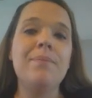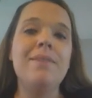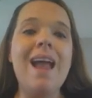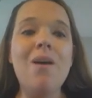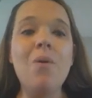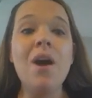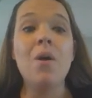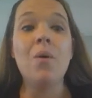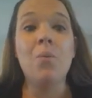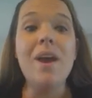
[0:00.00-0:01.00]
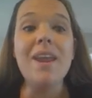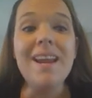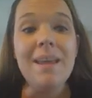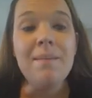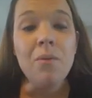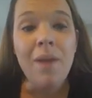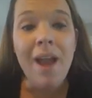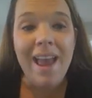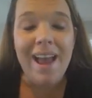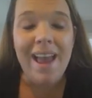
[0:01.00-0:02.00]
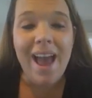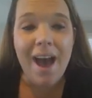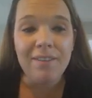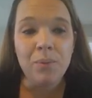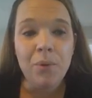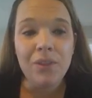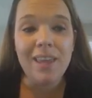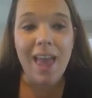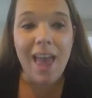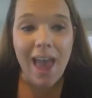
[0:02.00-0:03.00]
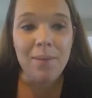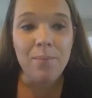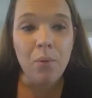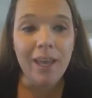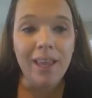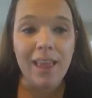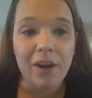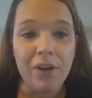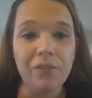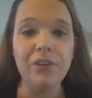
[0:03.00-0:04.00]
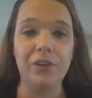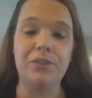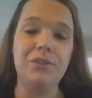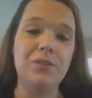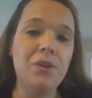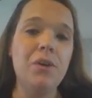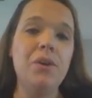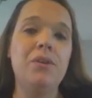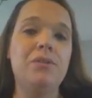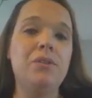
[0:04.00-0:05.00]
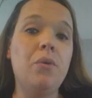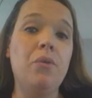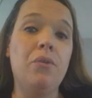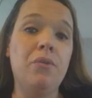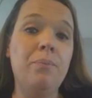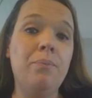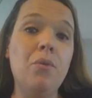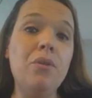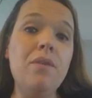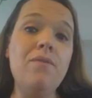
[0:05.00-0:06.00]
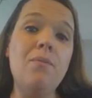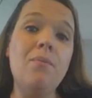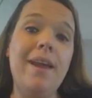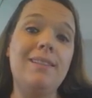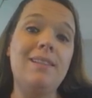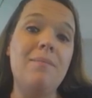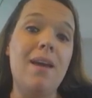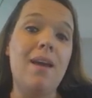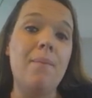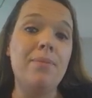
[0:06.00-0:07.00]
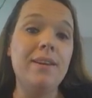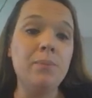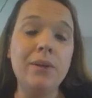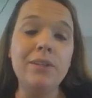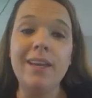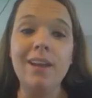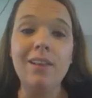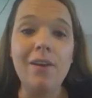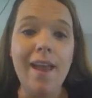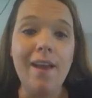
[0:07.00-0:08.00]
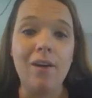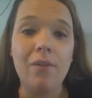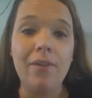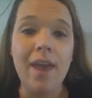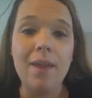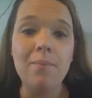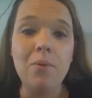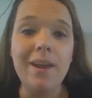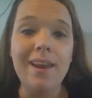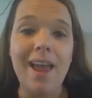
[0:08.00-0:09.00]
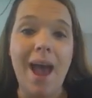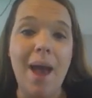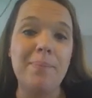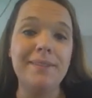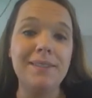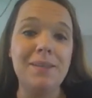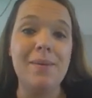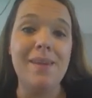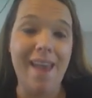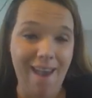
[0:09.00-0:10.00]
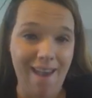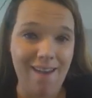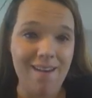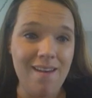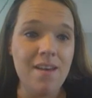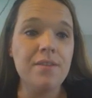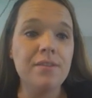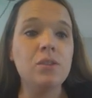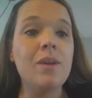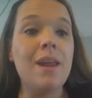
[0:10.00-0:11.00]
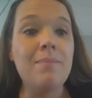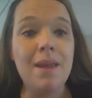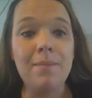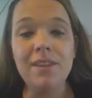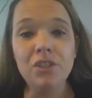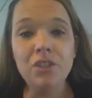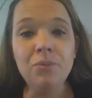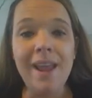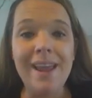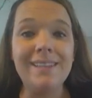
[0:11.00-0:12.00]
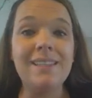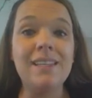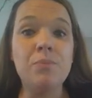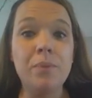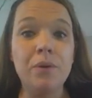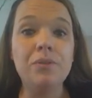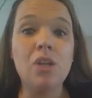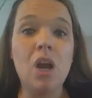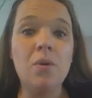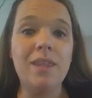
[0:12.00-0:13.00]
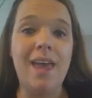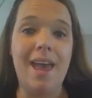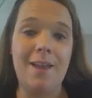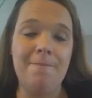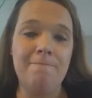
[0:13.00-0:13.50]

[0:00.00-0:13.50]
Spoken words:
Now, when I name a ray, I have to put the endpoint letter first. So for both of the rays that make up this particular angle, the endpoint happens to be A. So when I'm naming the two rays, they should both start with A.